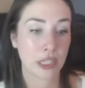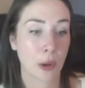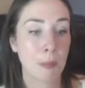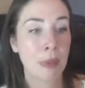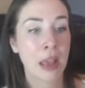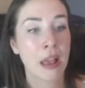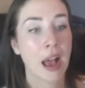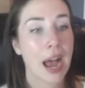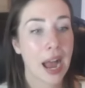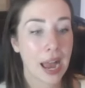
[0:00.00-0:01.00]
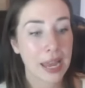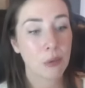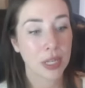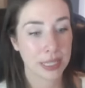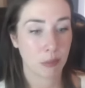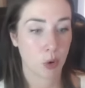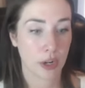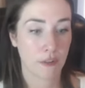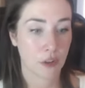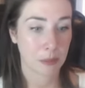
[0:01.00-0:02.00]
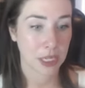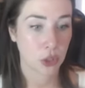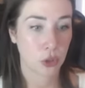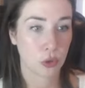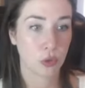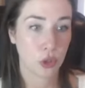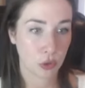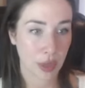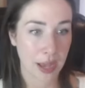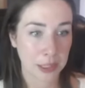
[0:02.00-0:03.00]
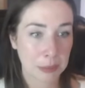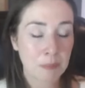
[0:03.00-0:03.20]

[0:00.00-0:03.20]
So it was important for me to do that.